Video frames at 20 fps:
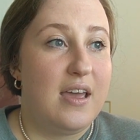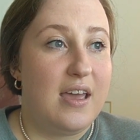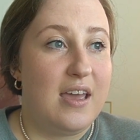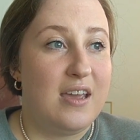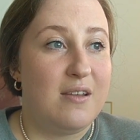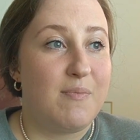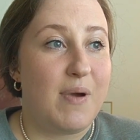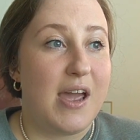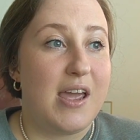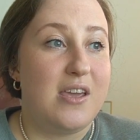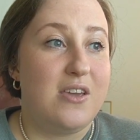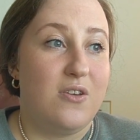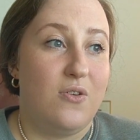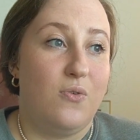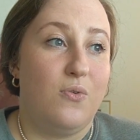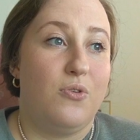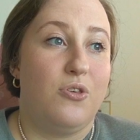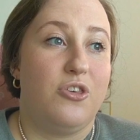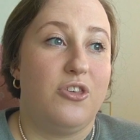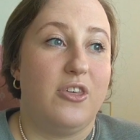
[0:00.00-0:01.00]
in my
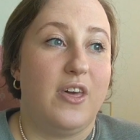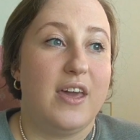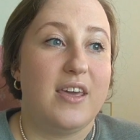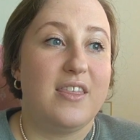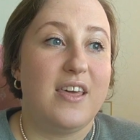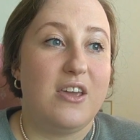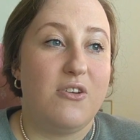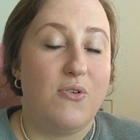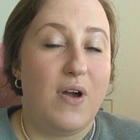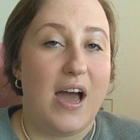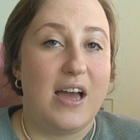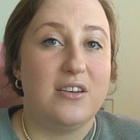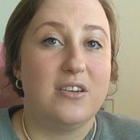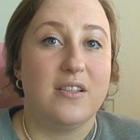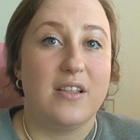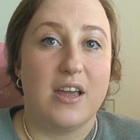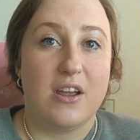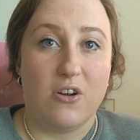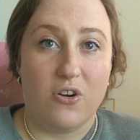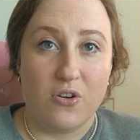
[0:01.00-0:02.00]
youth, like that you had to
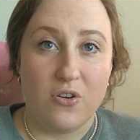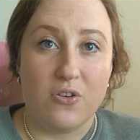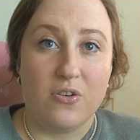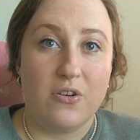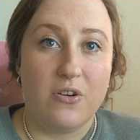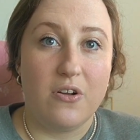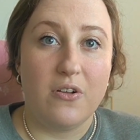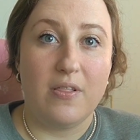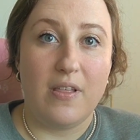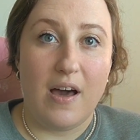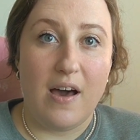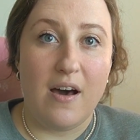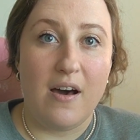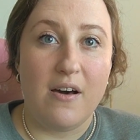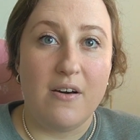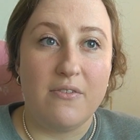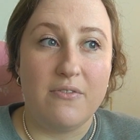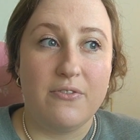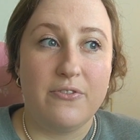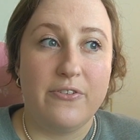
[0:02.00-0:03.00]
like earn your
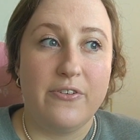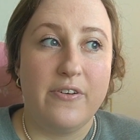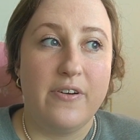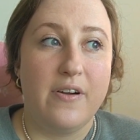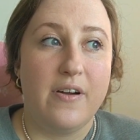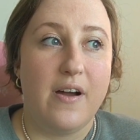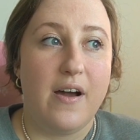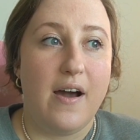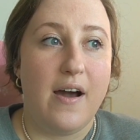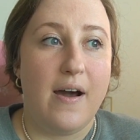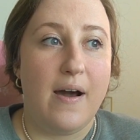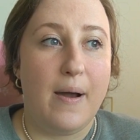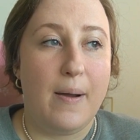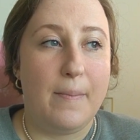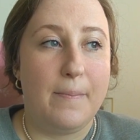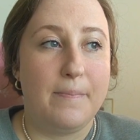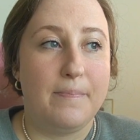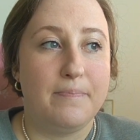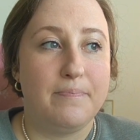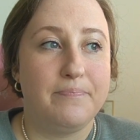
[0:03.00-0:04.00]
love.
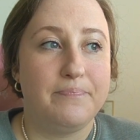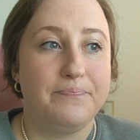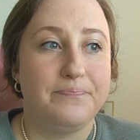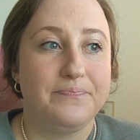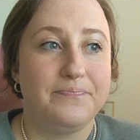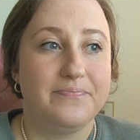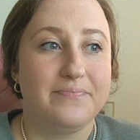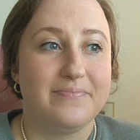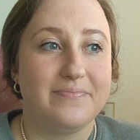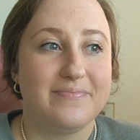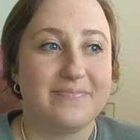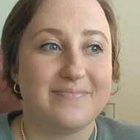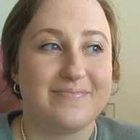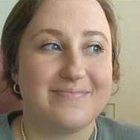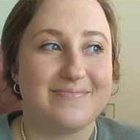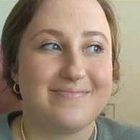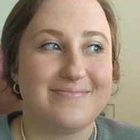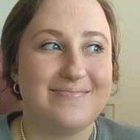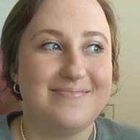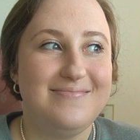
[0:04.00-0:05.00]
Um,
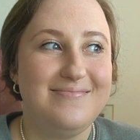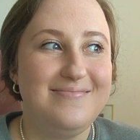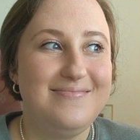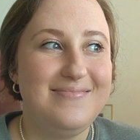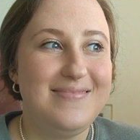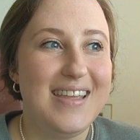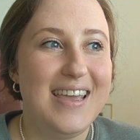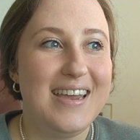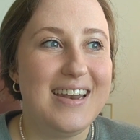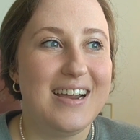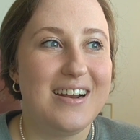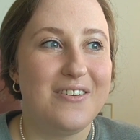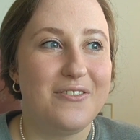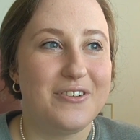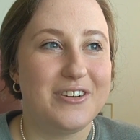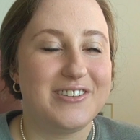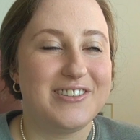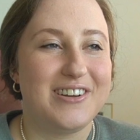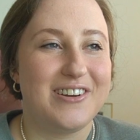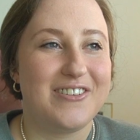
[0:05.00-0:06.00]
and I don't
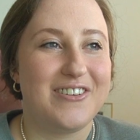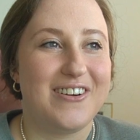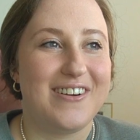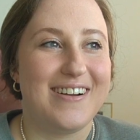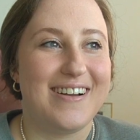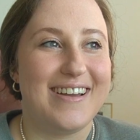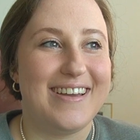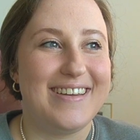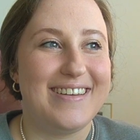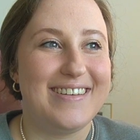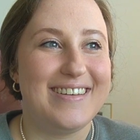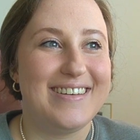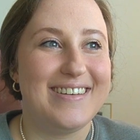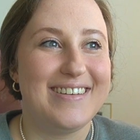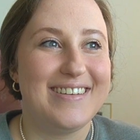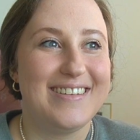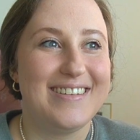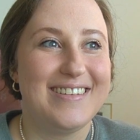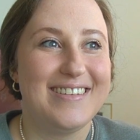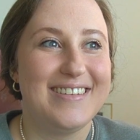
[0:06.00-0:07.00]
want to start crying.
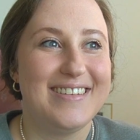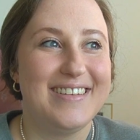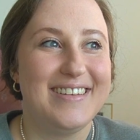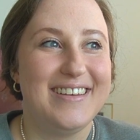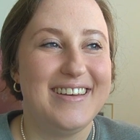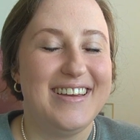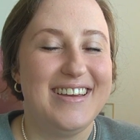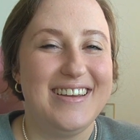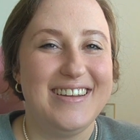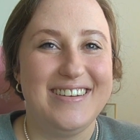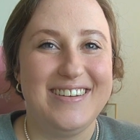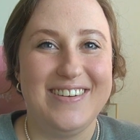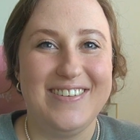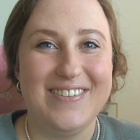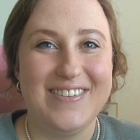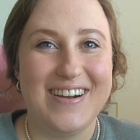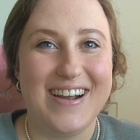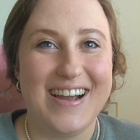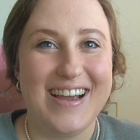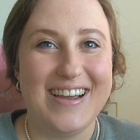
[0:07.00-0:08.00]

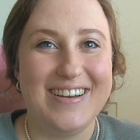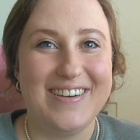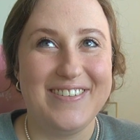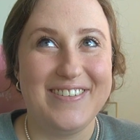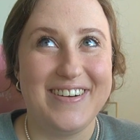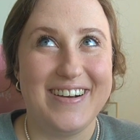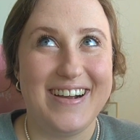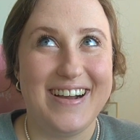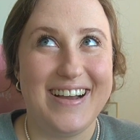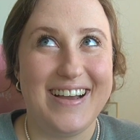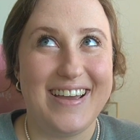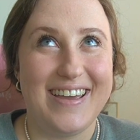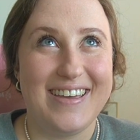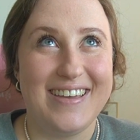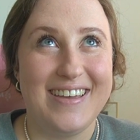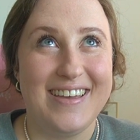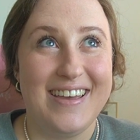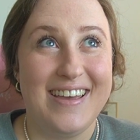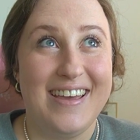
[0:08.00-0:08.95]
Don't cry, don't cry.